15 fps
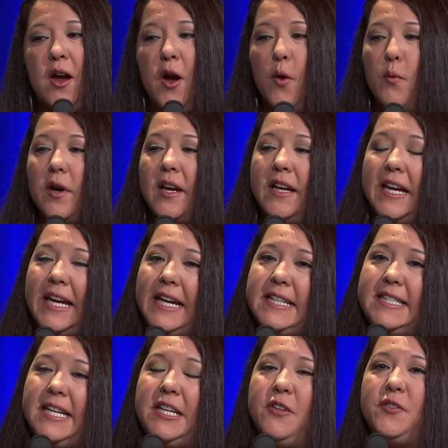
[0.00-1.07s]
We're going to
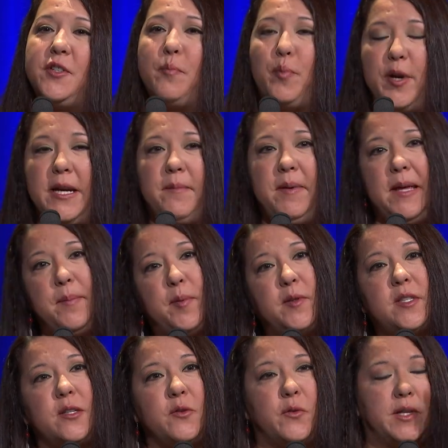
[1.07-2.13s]
continue to bring people
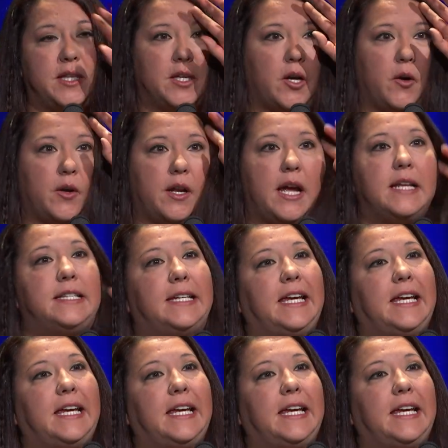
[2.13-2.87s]
to North Dakota and to